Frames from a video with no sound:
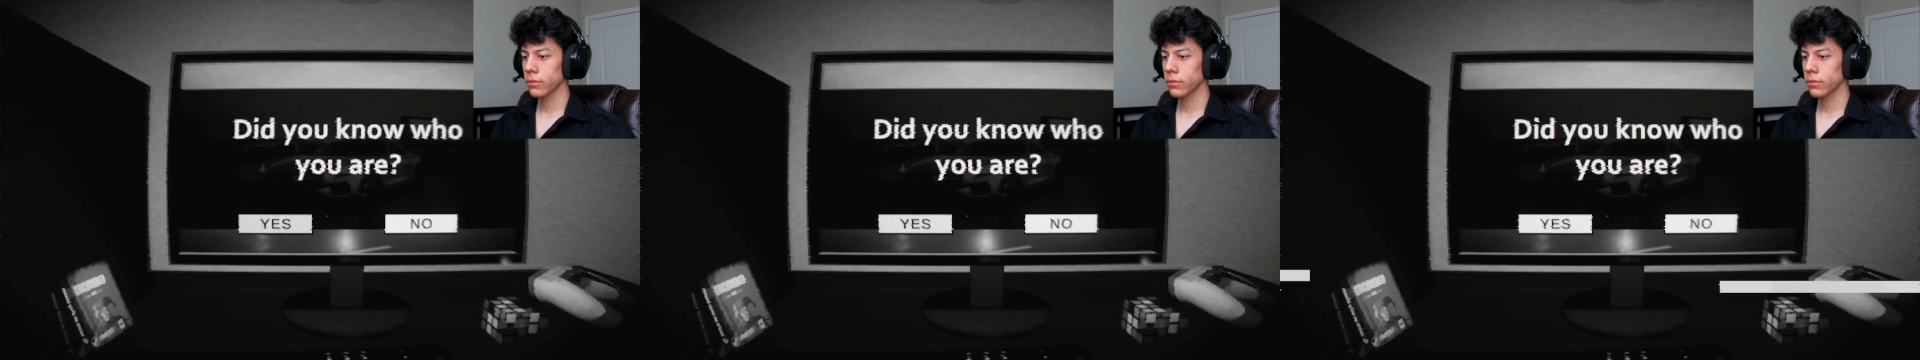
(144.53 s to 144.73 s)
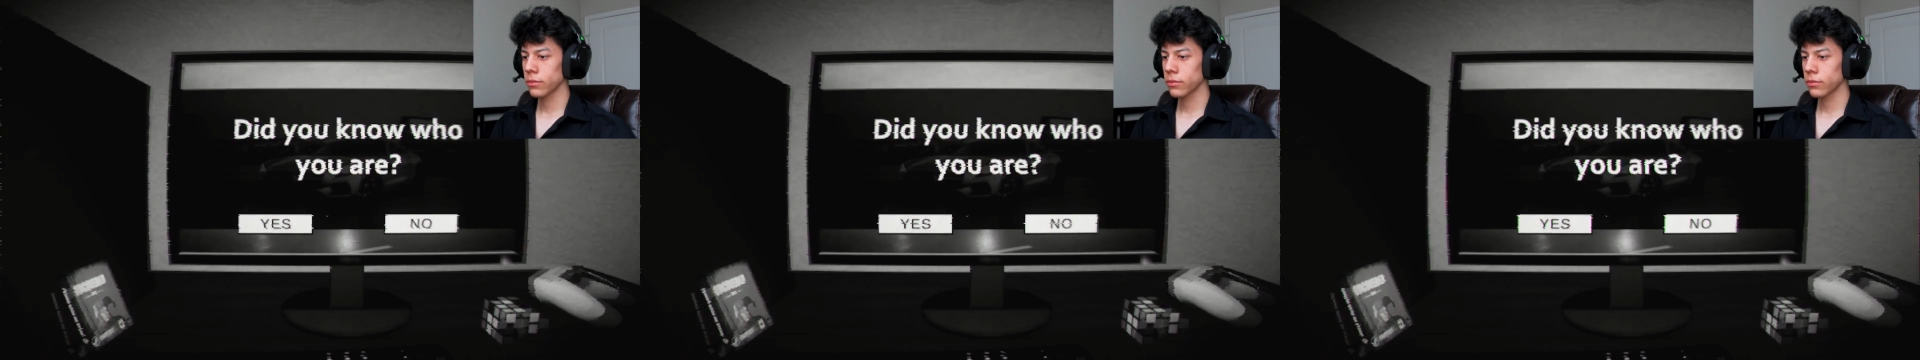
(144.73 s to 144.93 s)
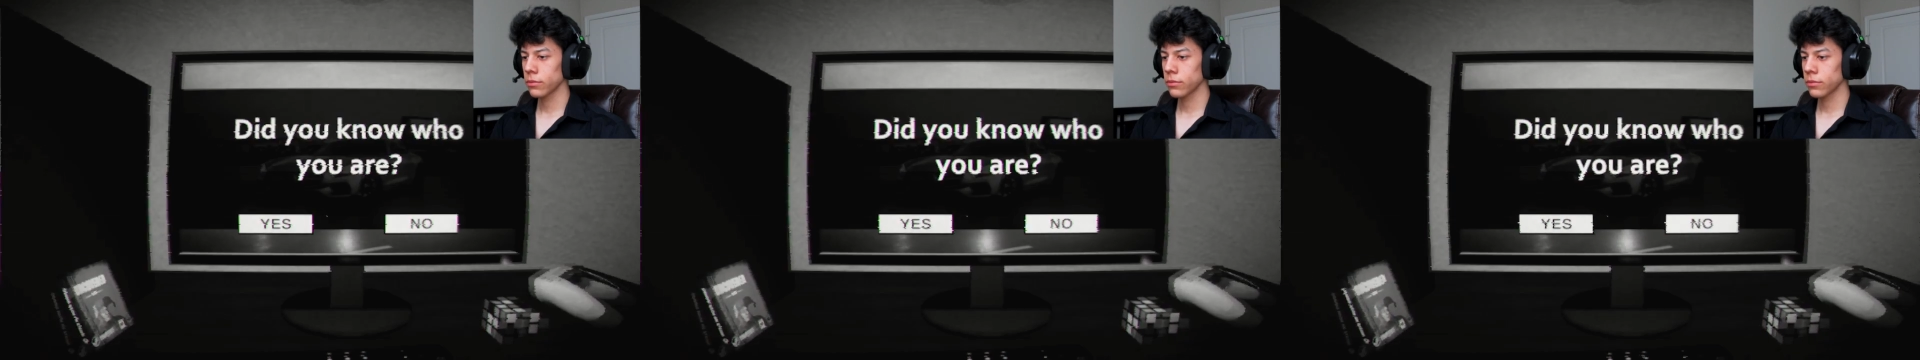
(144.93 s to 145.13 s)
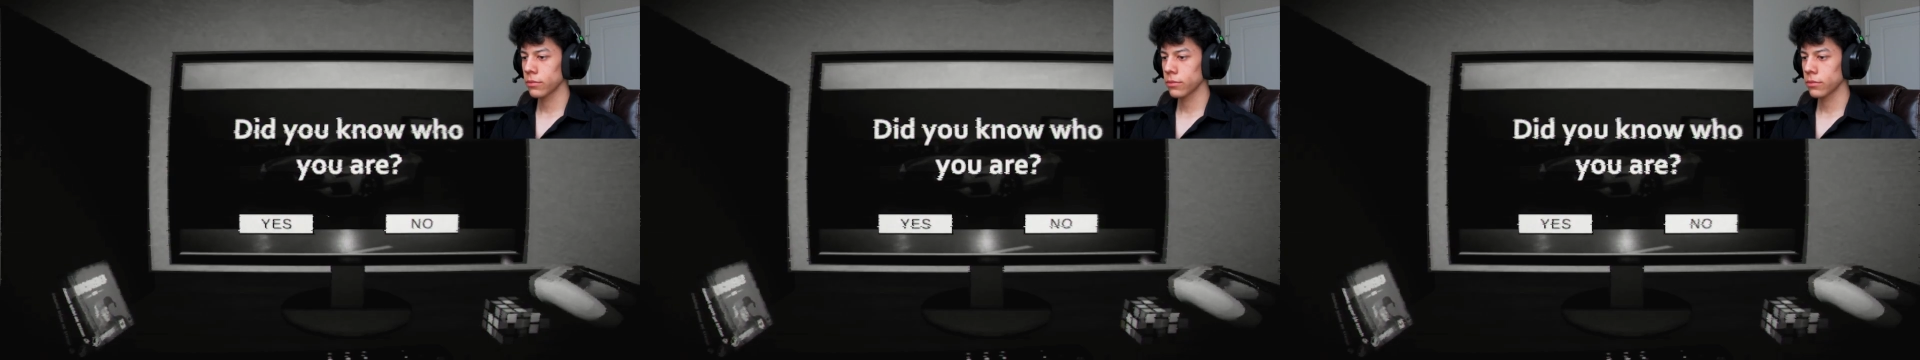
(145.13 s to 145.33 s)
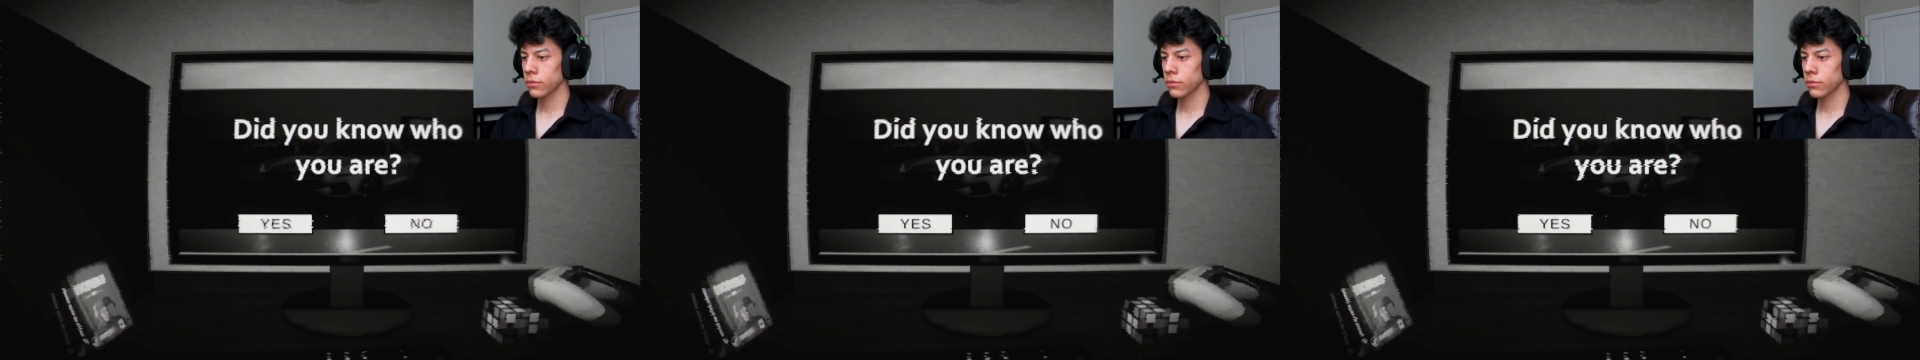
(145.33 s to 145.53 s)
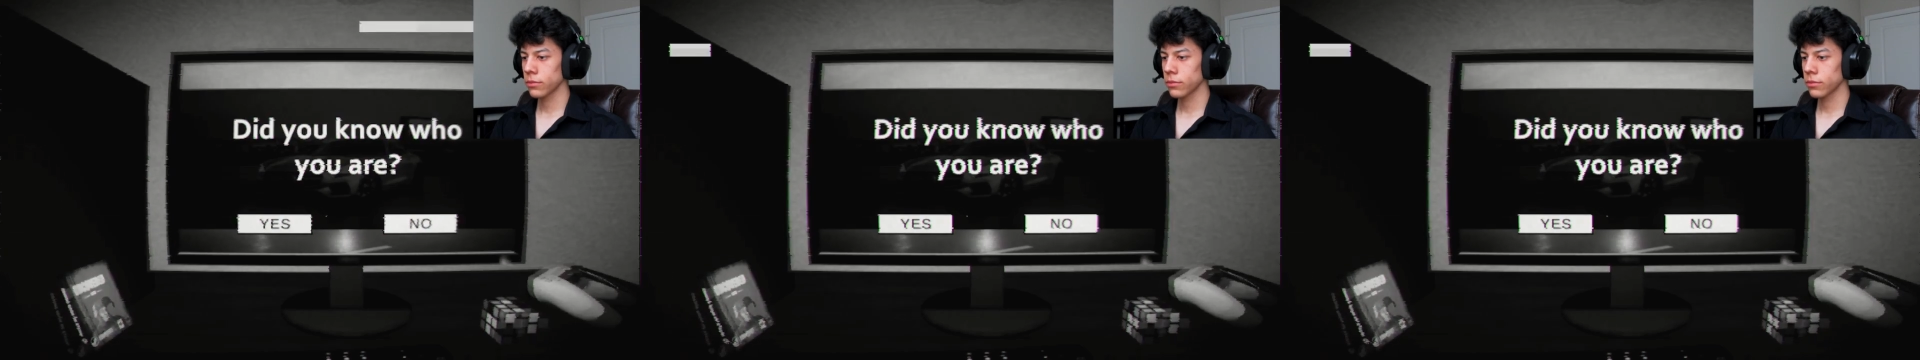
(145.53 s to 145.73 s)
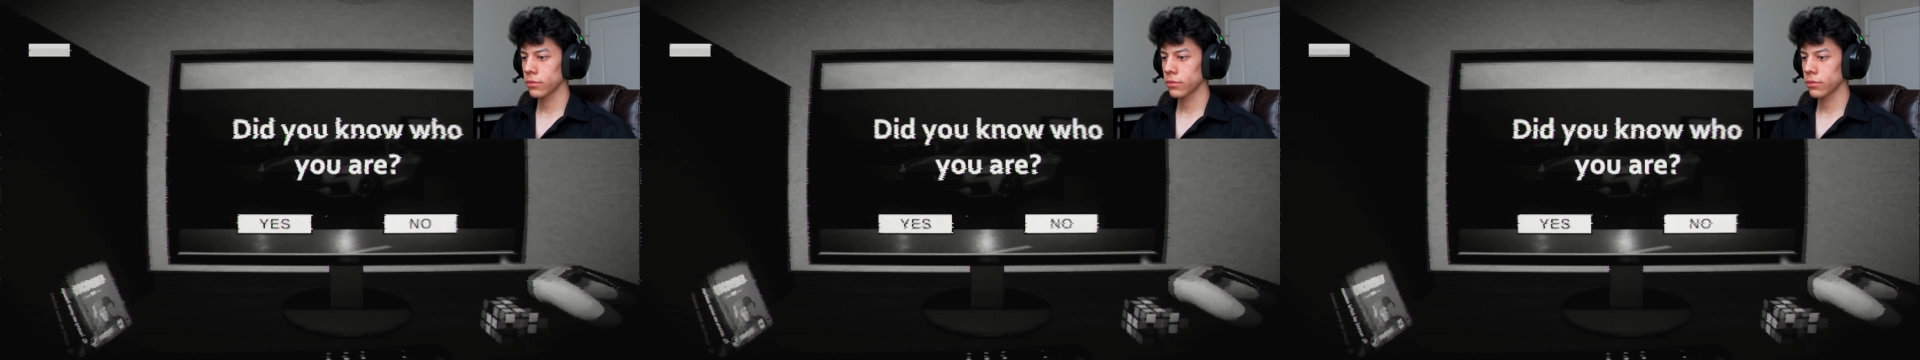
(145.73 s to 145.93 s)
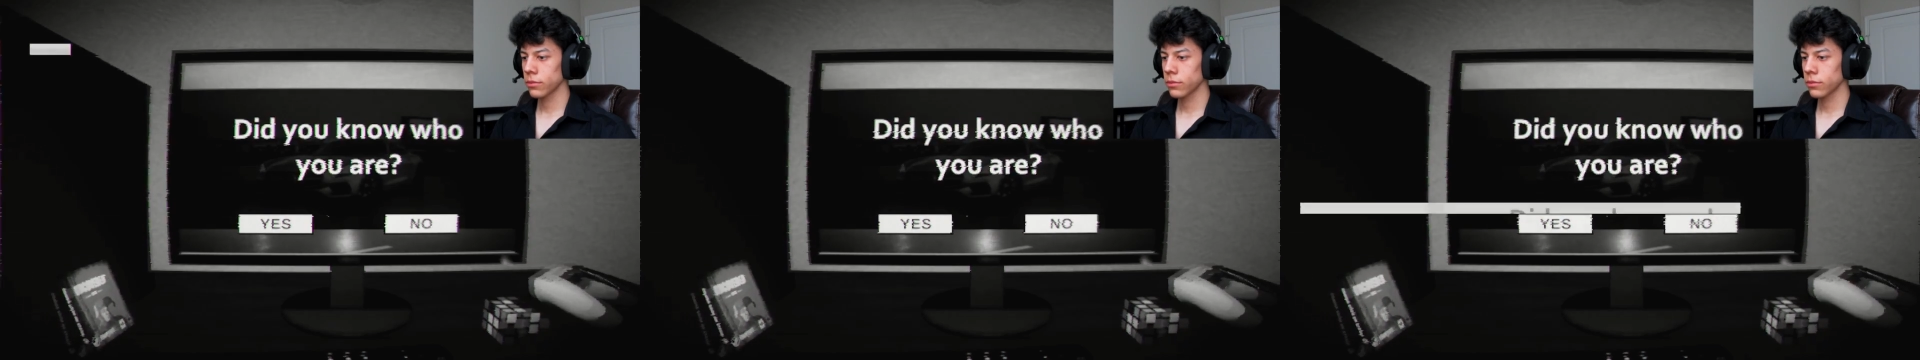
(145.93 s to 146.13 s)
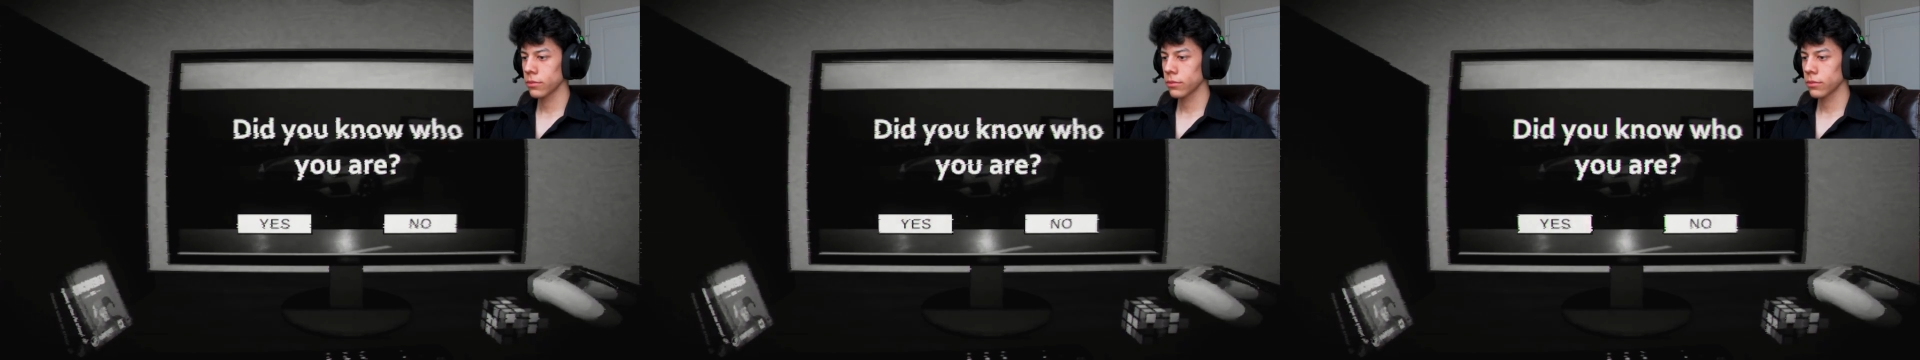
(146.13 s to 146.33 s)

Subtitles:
(no one is talking)